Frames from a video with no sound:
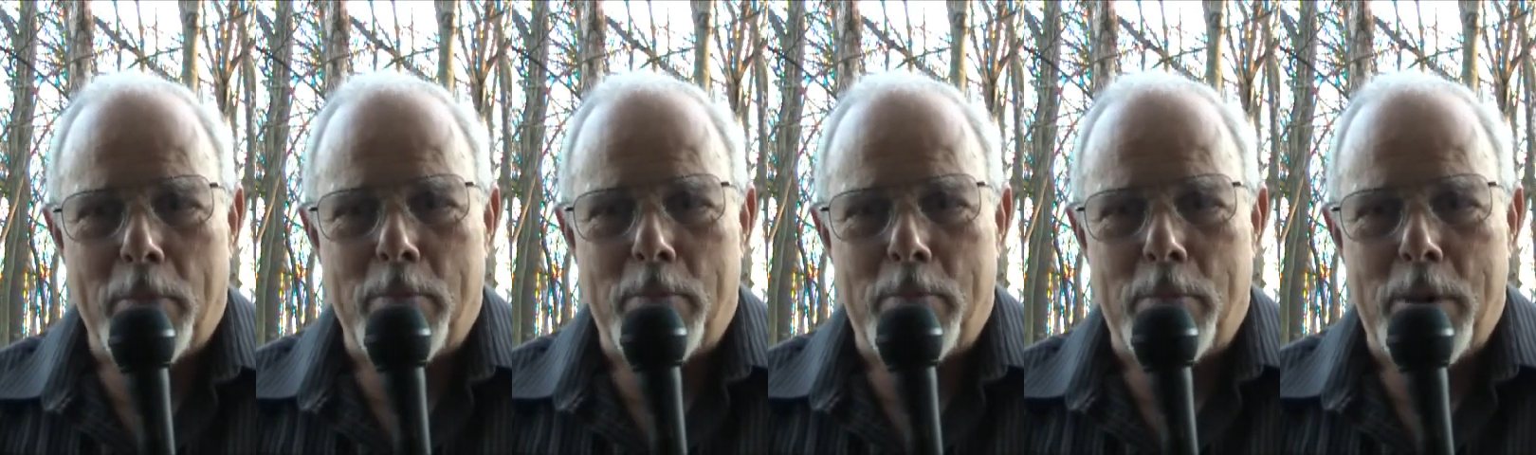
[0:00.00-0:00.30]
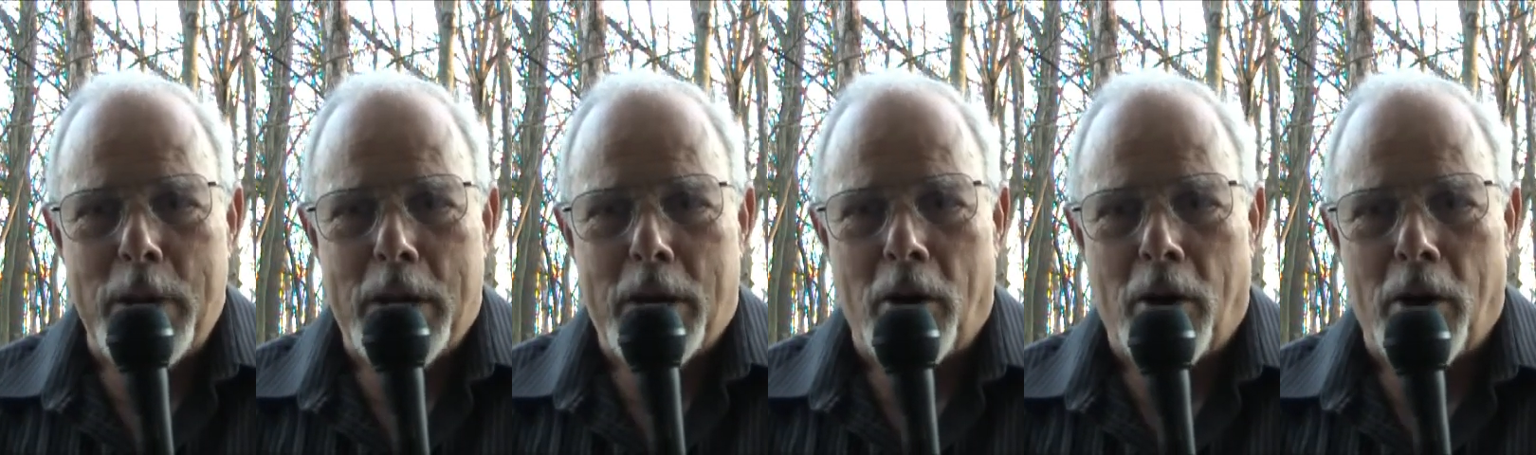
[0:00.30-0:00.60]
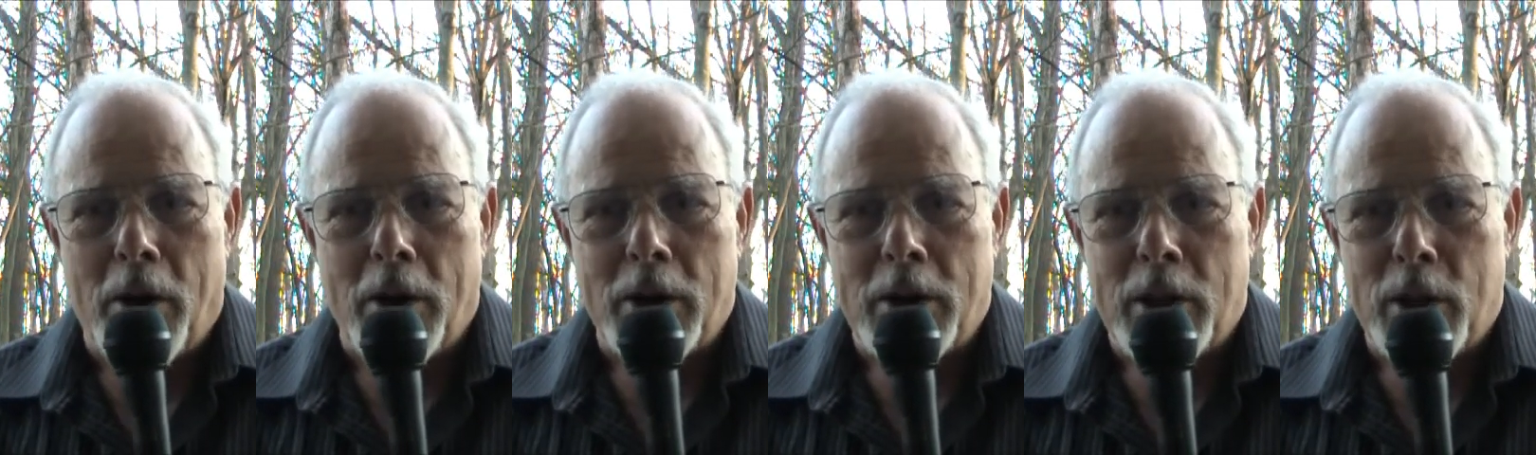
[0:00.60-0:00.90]

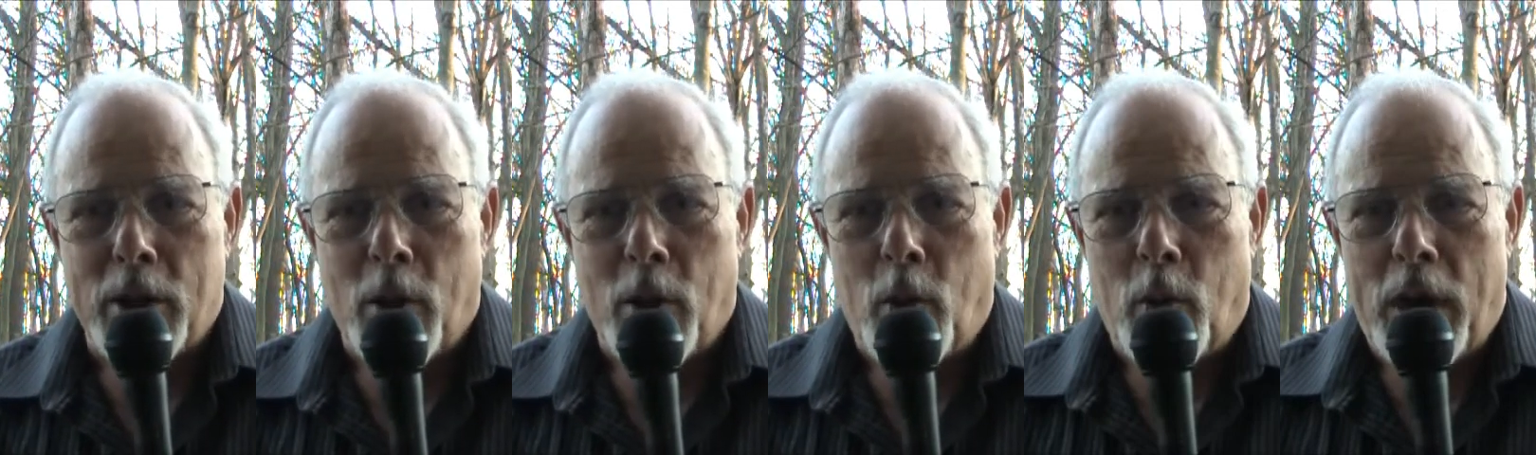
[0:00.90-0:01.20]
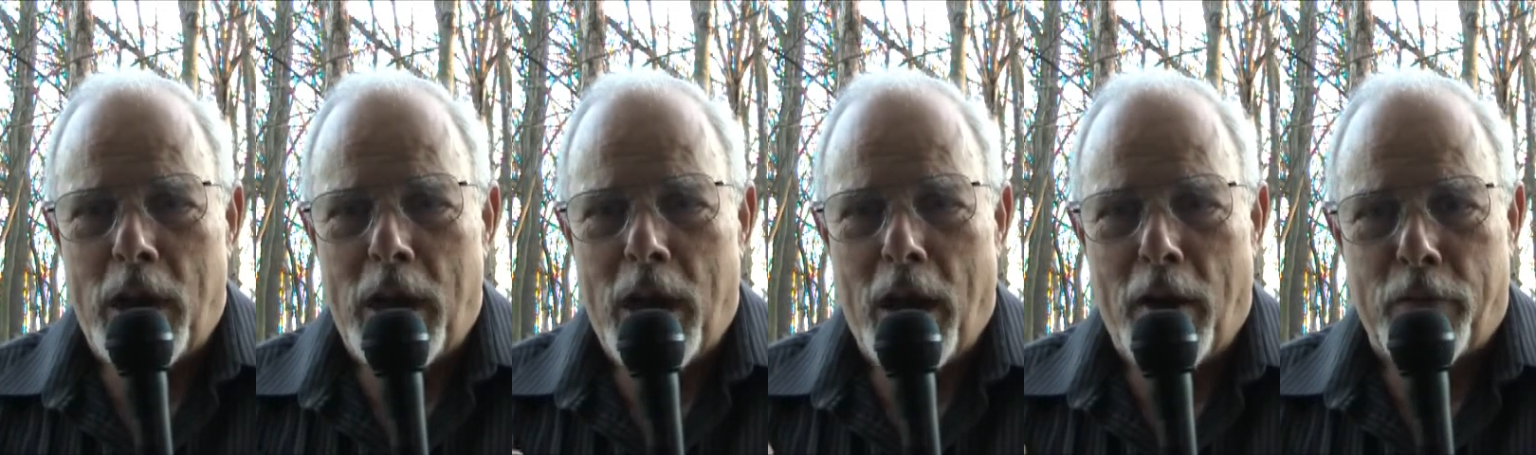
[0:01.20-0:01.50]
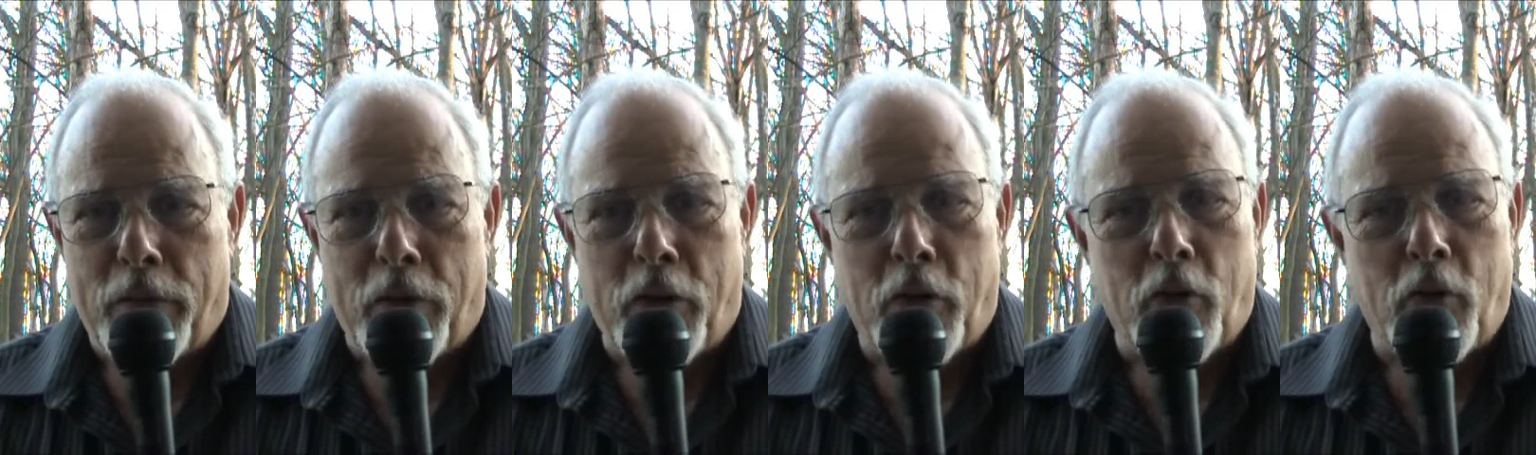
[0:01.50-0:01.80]
Because we have
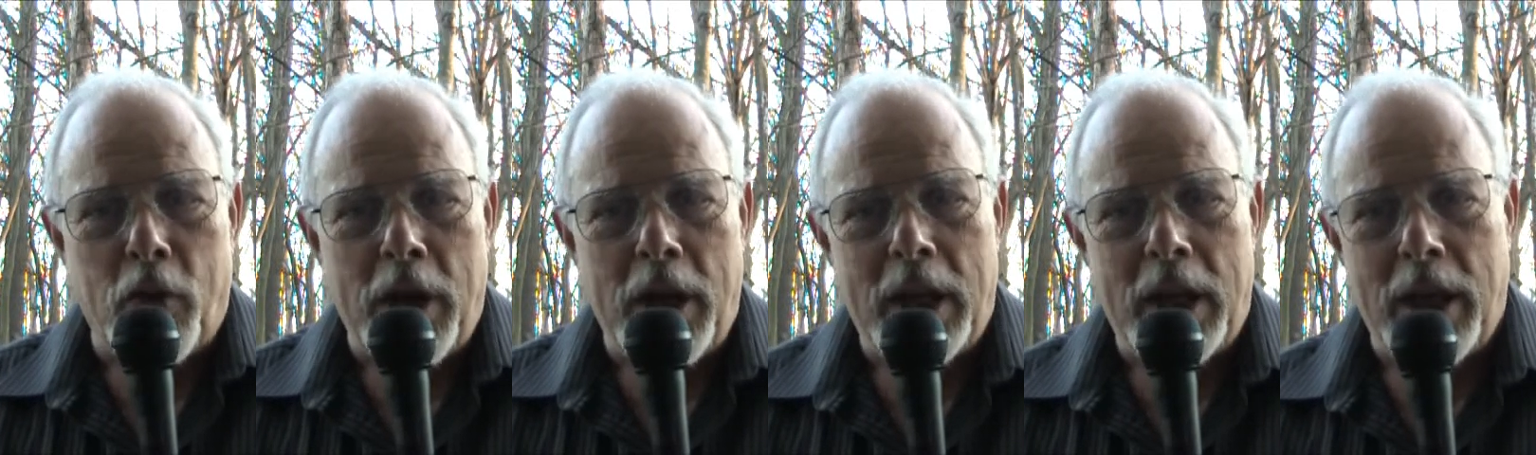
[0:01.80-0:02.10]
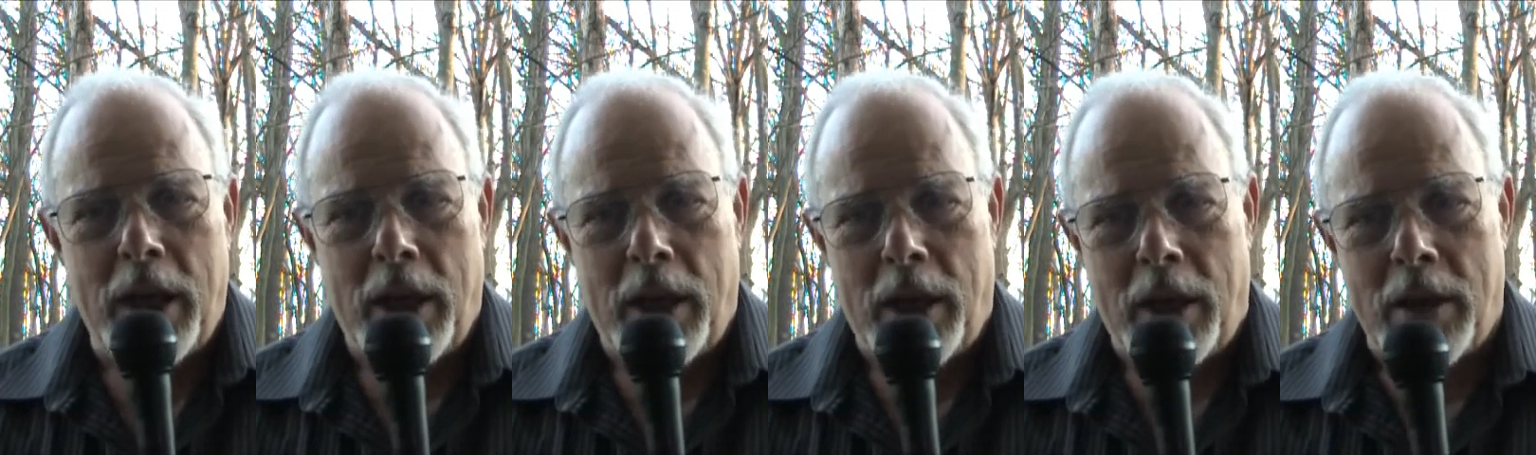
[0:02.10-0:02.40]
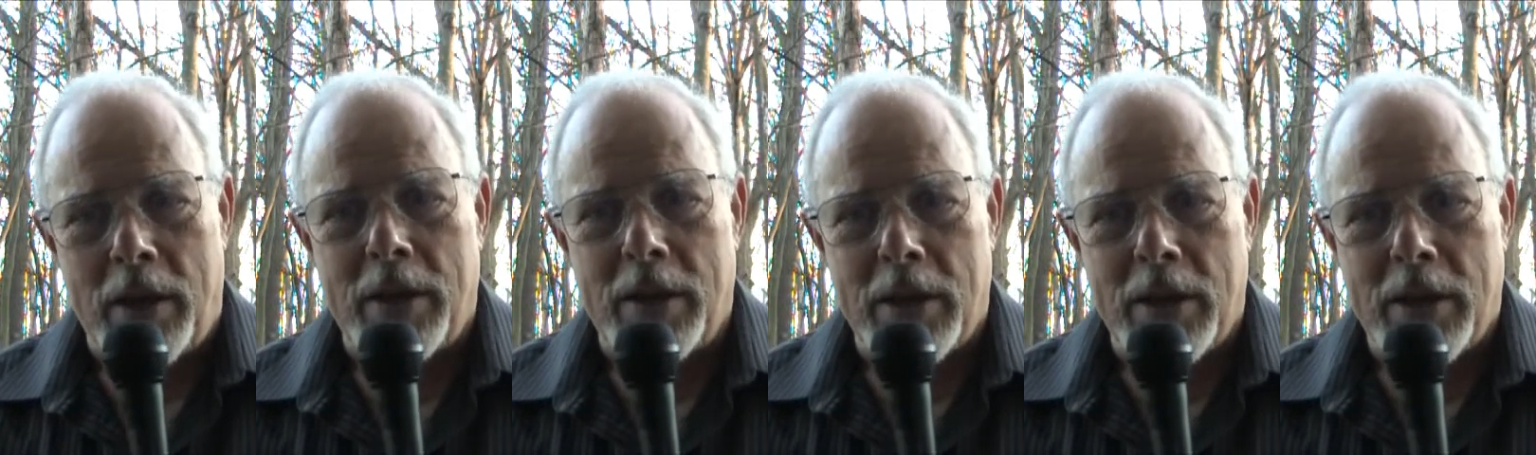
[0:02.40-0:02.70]
3
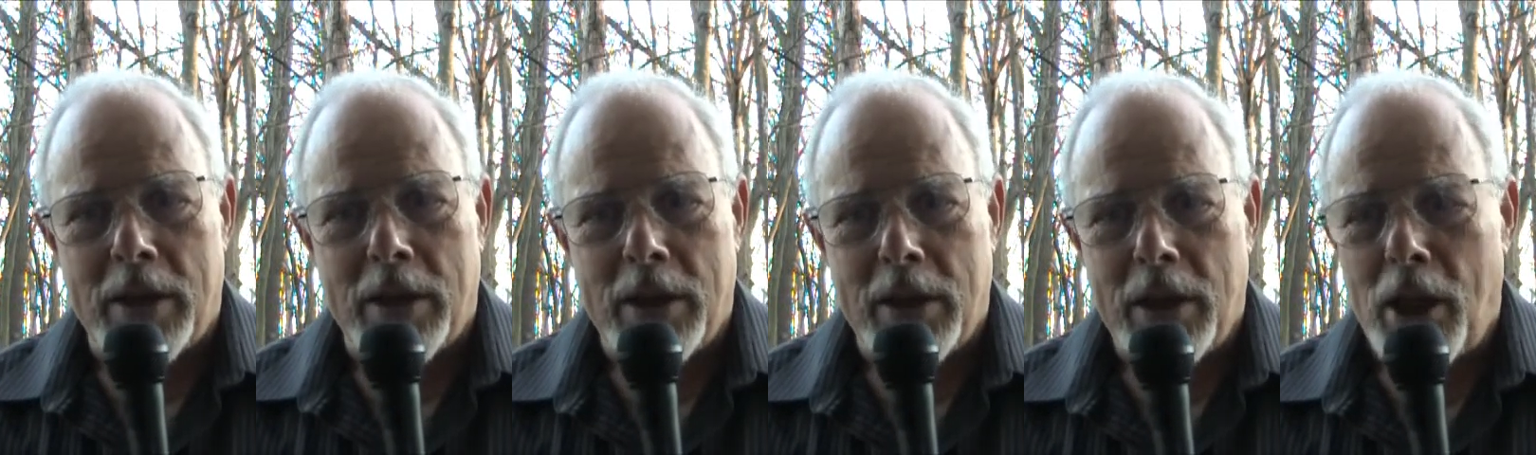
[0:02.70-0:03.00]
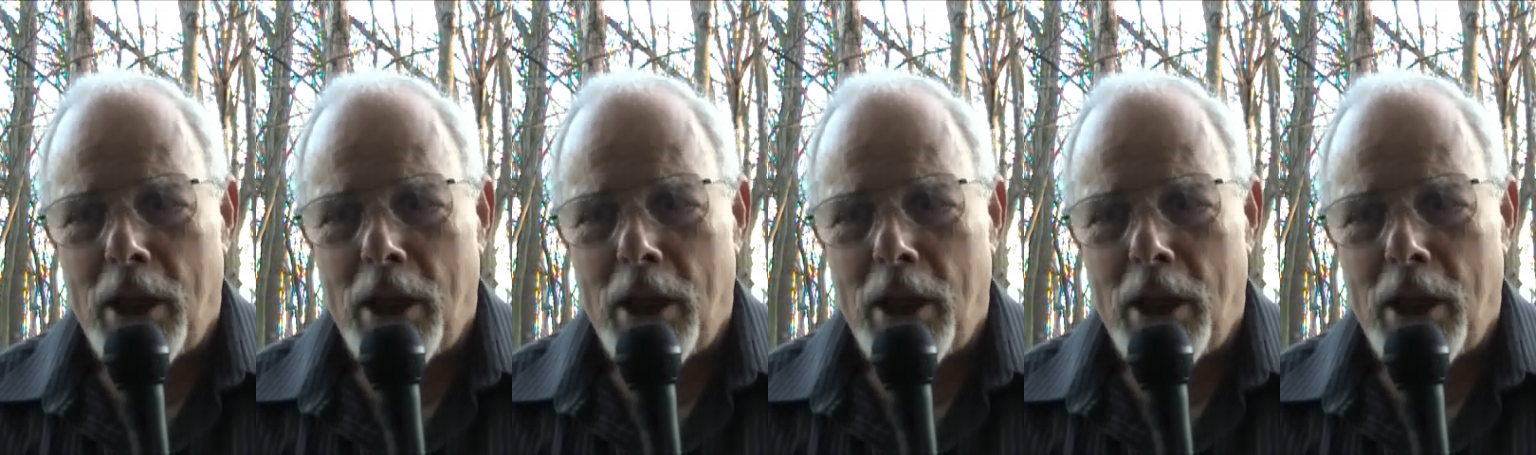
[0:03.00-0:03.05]
keys,